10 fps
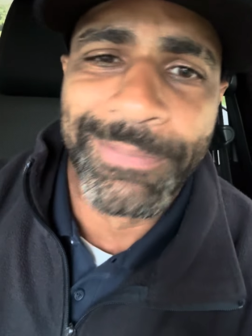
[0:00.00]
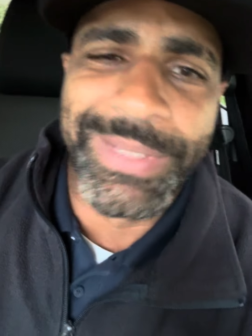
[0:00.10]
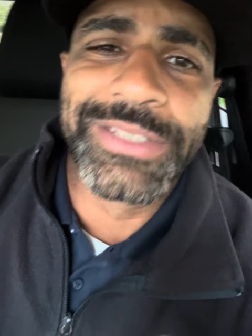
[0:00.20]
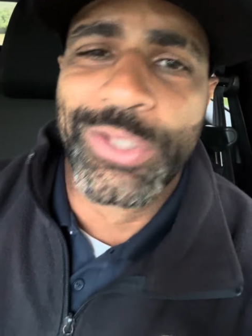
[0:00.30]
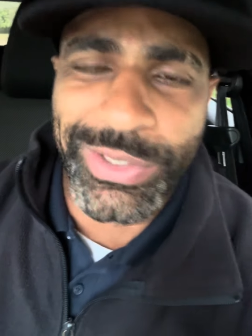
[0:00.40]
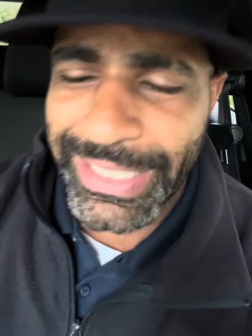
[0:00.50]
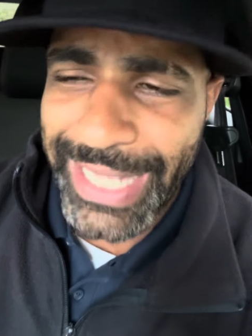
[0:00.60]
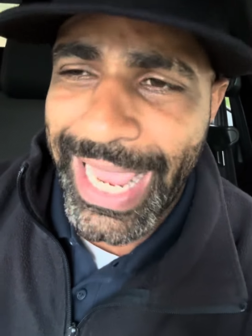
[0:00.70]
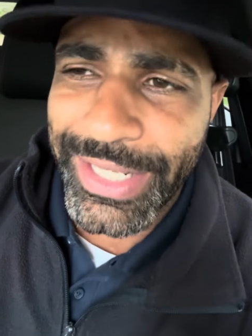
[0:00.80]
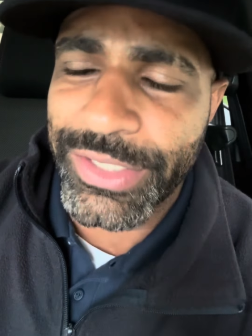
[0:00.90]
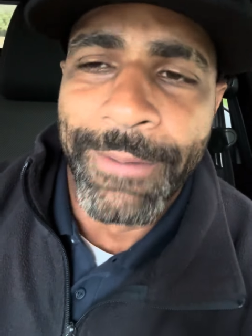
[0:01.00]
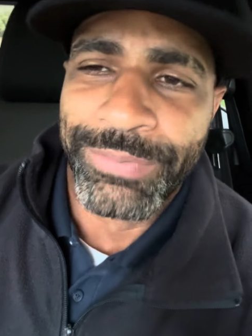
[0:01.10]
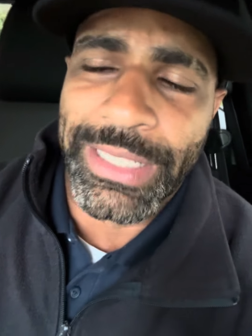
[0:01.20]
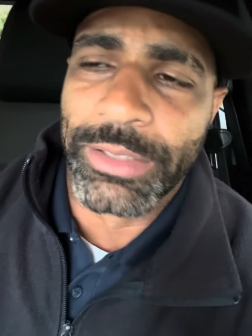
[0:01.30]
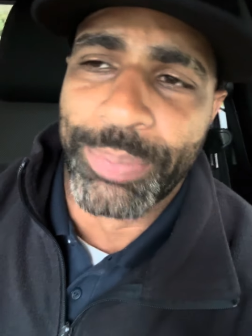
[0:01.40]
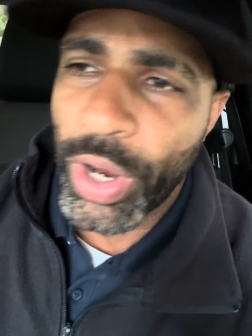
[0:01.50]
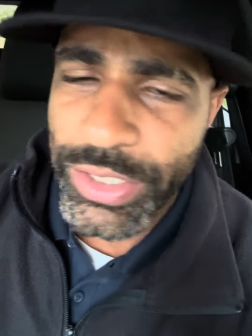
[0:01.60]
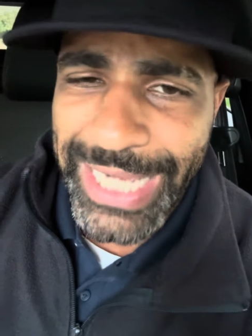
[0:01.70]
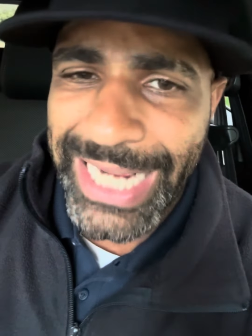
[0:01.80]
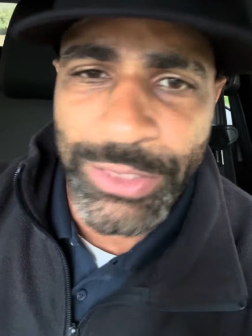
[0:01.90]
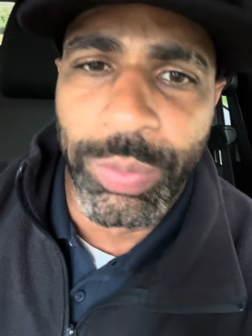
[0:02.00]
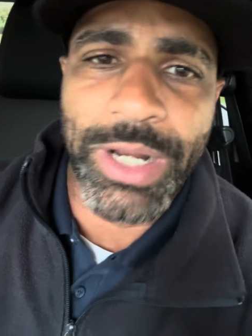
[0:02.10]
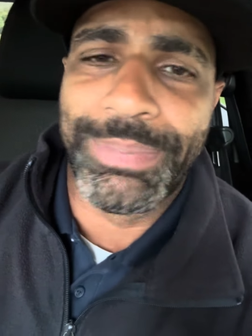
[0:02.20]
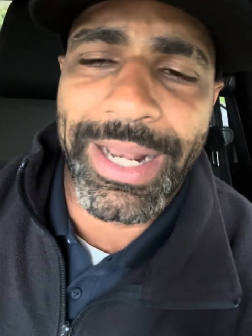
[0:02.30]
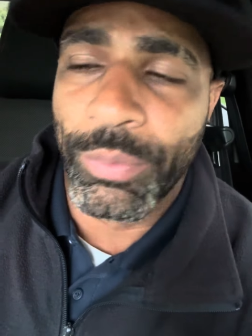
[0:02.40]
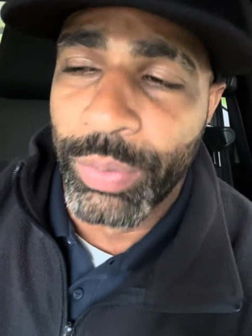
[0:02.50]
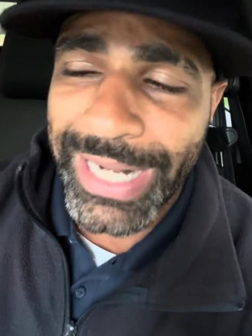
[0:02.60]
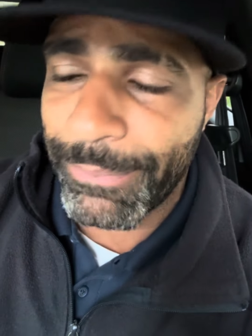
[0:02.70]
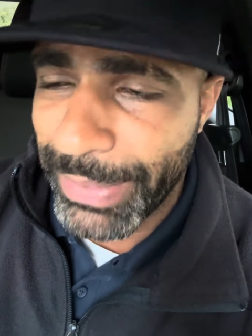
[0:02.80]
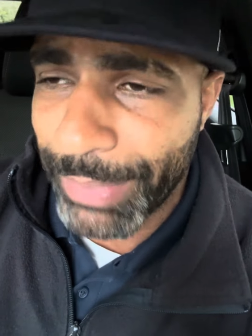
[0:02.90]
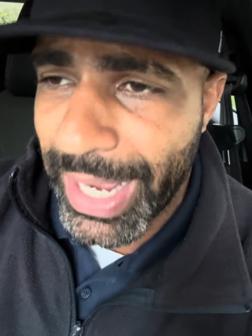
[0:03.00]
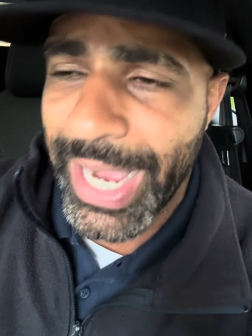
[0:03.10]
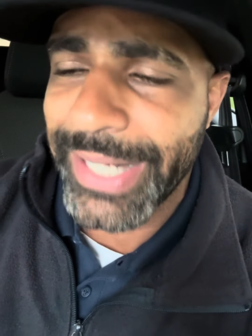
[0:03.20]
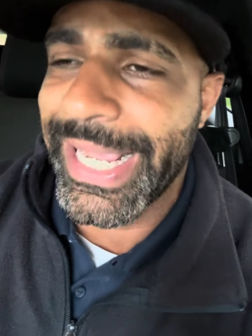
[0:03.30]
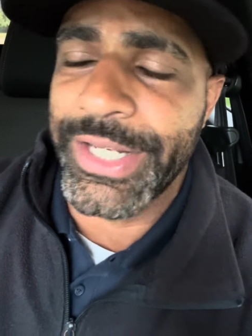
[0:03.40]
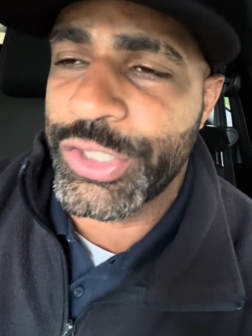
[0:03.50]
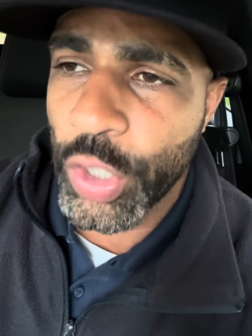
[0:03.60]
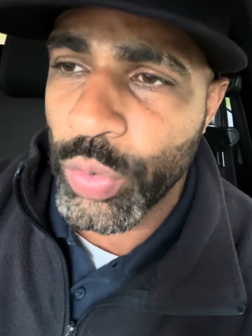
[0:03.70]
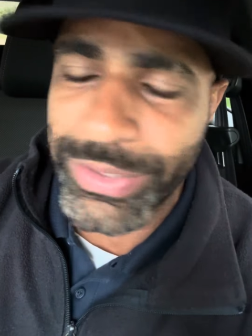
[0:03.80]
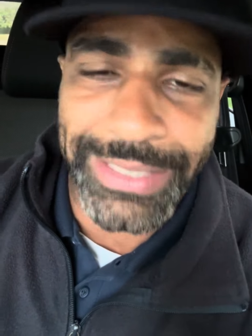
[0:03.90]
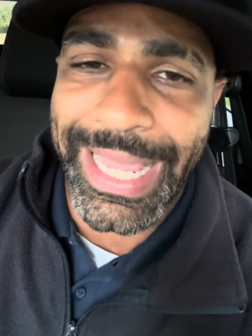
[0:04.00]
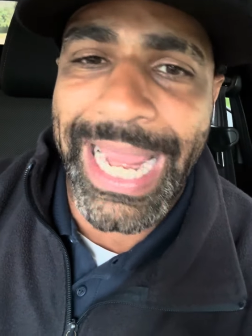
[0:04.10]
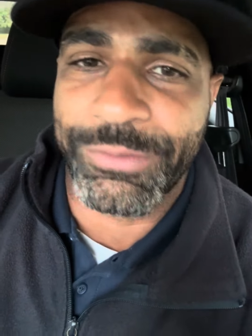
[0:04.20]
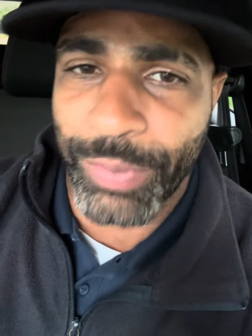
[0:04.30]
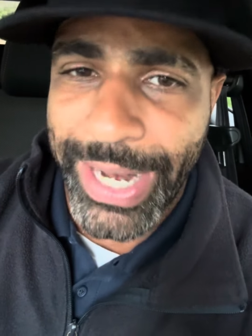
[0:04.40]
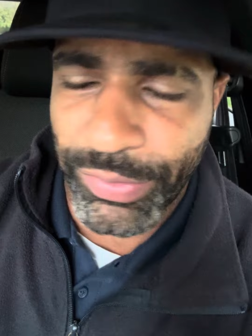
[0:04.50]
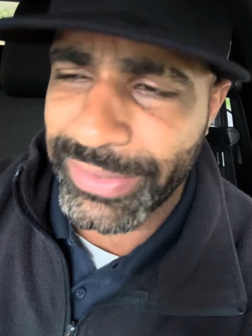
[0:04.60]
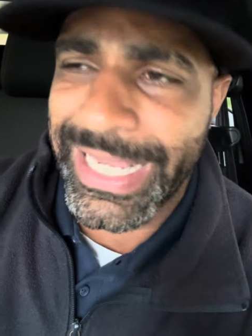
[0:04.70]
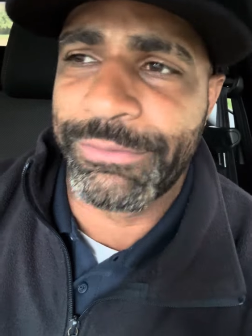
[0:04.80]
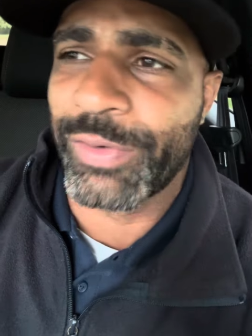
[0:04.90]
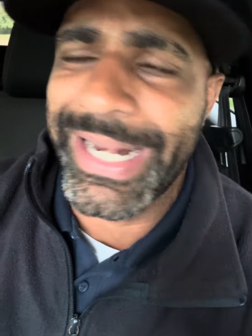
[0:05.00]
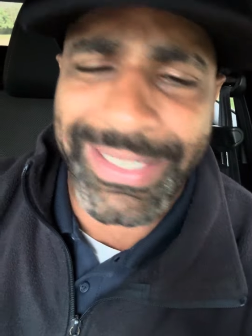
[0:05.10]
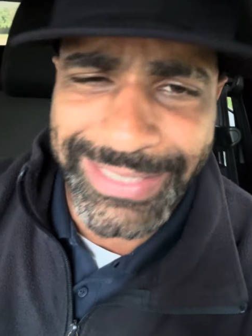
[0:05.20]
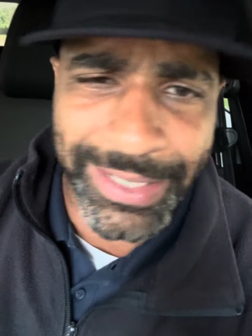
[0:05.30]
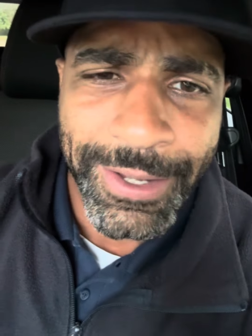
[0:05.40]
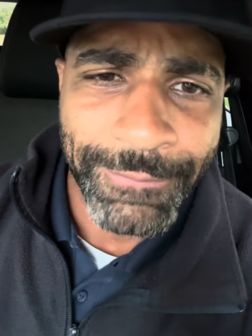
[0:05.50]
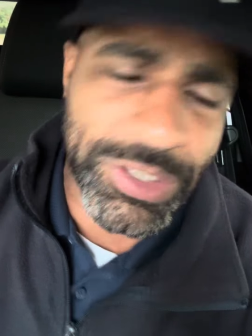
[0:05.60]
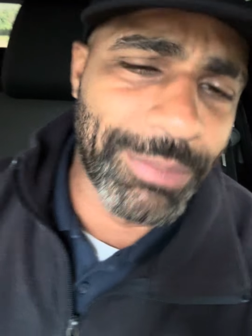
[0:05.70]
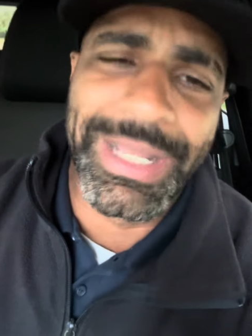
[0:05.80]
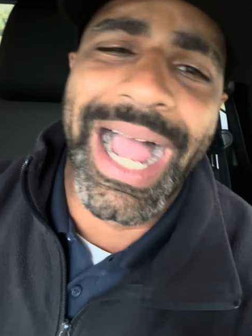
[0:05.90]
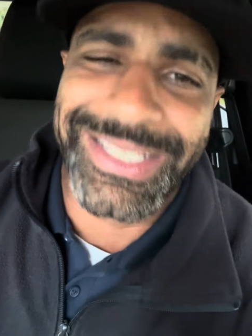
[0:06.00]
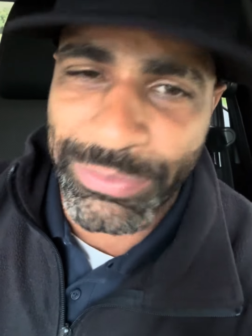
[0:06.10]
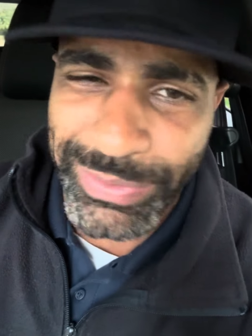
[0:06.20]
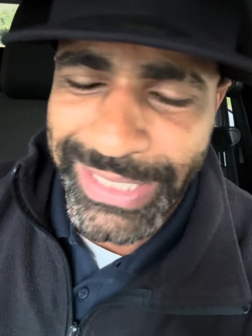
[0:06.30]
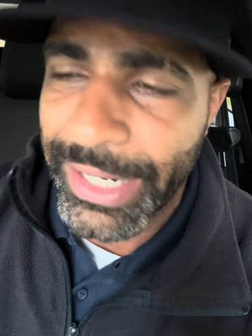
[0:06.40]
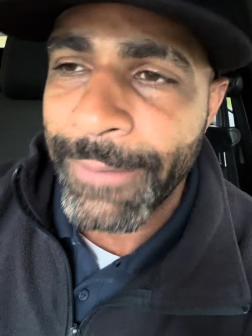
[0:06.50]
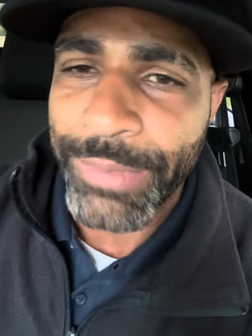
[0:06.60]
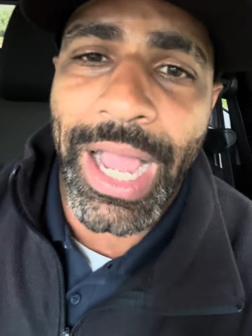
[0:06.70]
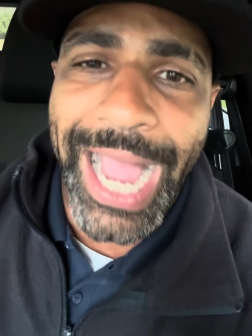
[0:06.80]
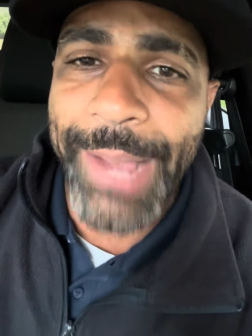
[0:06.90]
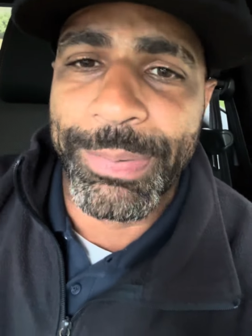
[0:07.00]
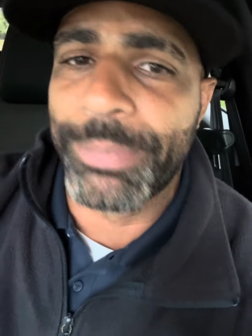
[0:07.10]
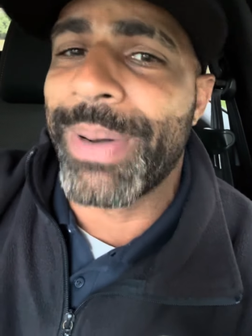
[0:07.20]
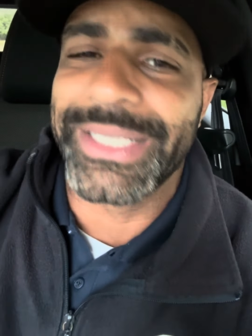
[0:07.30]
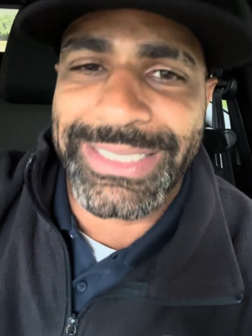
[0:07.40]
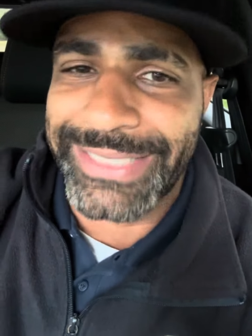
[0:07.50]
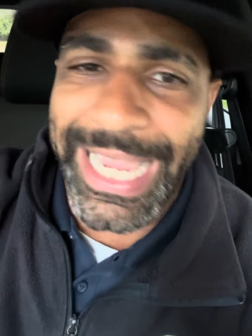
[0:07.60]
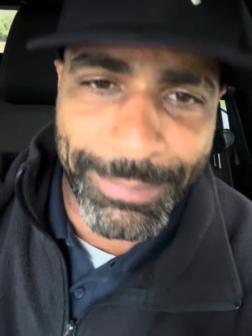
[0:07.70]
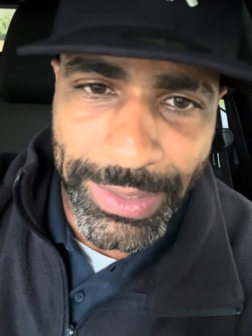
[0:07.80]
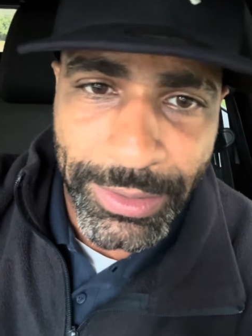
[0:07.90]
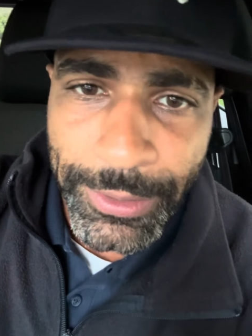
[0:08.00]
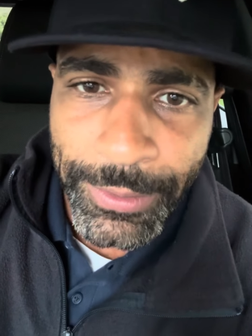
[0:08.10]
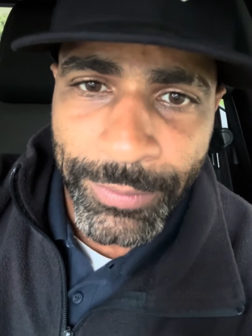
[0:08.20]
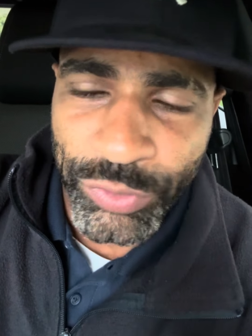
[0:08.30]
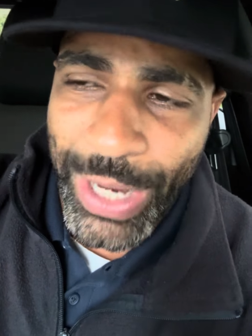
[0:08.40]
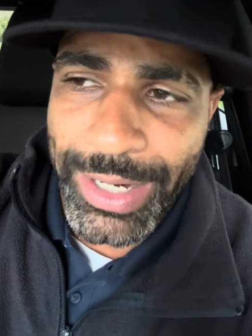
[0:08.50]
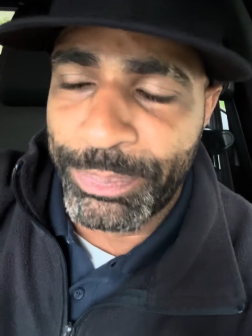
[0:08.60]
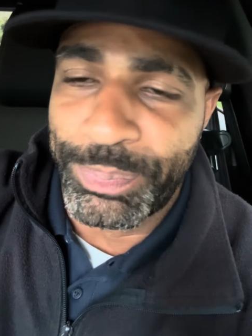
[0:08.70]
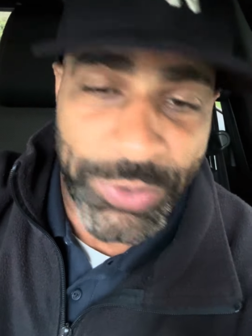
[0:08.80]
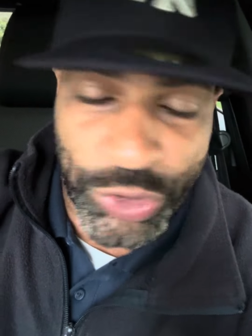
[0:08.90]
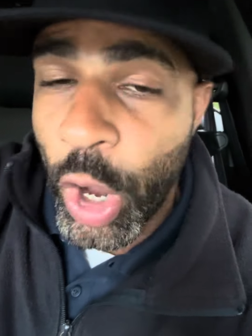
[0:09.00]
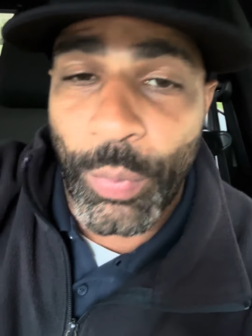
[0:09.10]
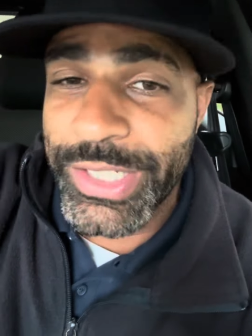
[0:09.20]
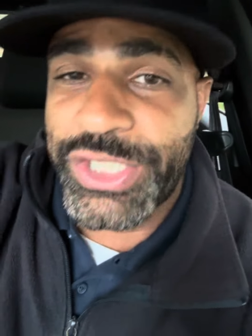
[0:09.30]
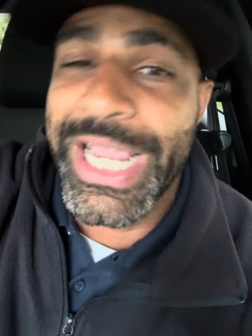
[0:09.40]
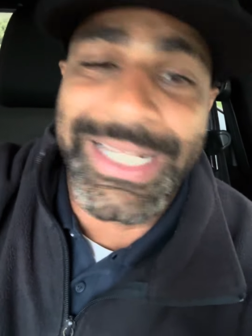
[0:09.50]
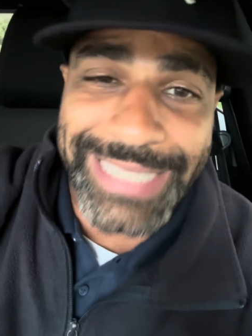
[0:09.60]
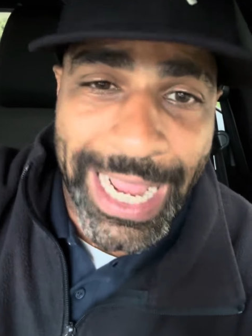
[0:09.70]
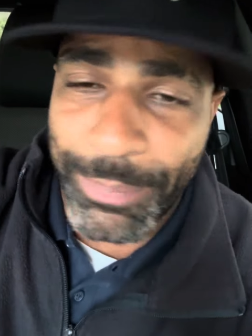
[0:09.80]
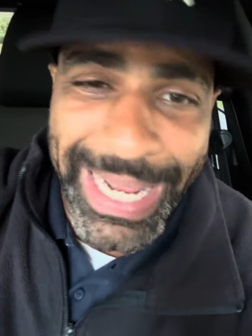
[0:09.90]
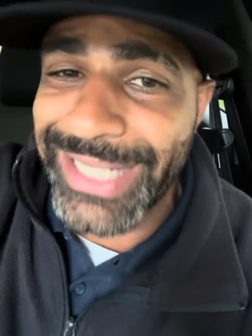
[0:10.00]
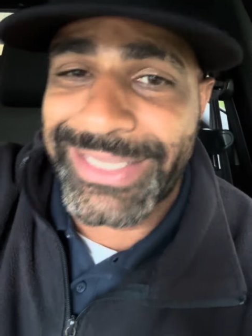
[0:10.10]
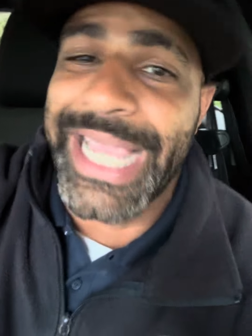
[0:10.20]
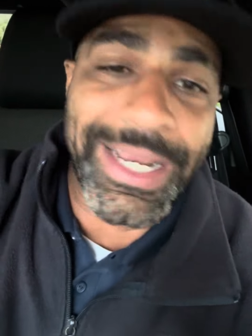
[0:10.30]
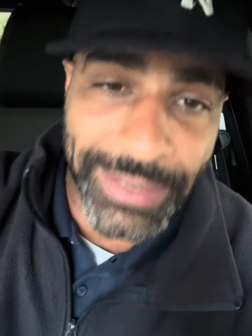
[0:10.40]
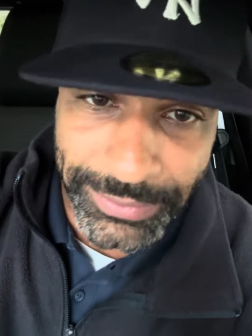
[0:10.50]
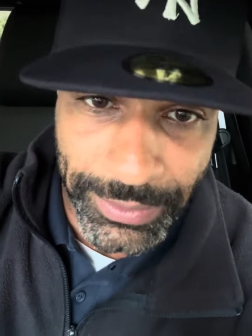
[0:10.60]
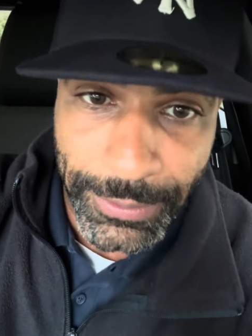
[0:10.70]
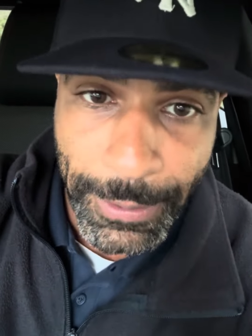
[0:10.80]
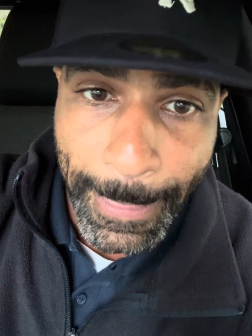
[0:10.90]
This dude said Eddie that LeBron James wouldn't be wouldn't have been behind Eddie Jones in the eighth grade or the tenth grade. He said some nonsense. Once again, a hyperbolic statement, trying to talk with his chest out, but ain't saying nothing.